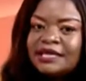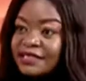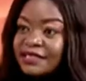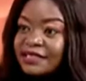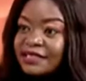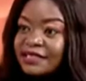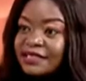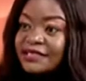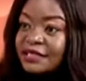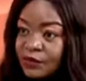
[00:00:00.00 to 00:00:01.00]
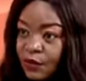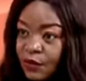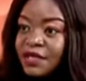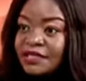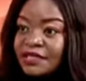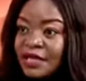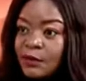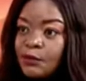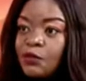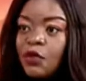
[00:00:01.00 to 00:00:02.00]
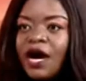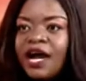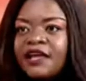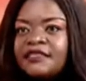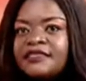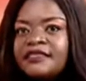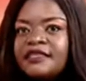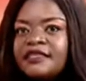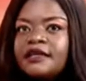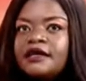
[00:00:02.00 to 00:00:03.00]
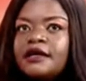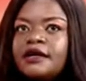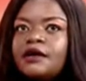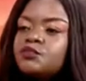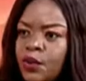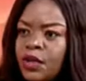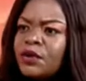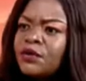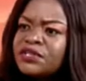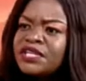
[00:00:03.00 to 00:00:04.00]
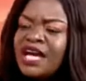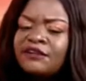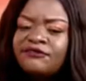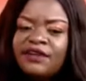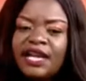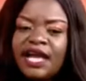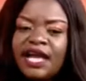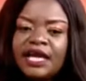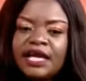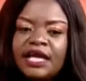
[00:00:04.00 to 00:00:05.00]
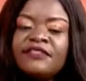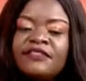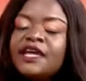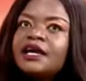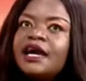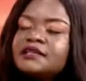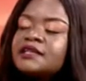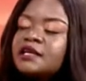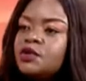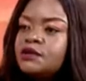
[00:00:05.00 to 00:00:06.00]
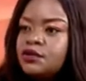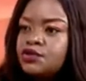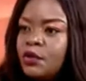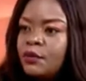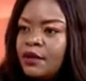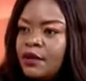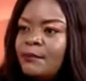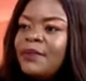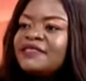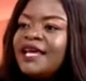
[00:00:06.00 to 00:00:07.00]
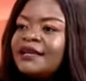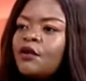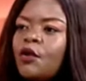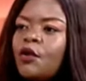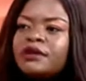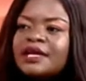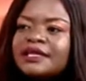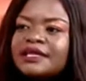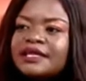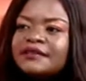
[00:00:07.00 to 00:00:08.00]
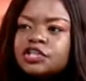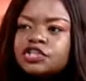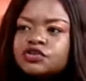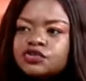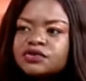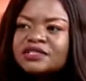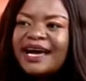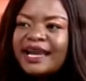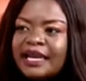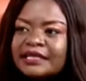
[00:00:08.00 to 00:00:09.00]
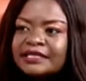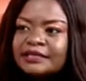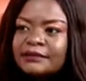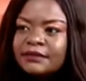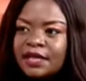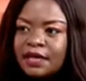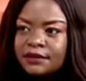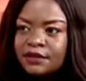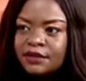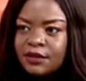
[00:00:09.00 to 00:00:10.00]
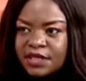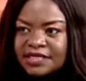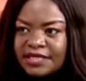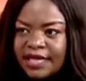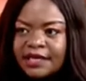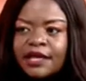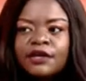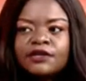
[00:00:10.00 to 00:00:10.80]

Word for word: these two sides sit on the table, I think women's football is going to win because I feel like they, the girls are doing the job, but then already the institutions are letting them down. You understand?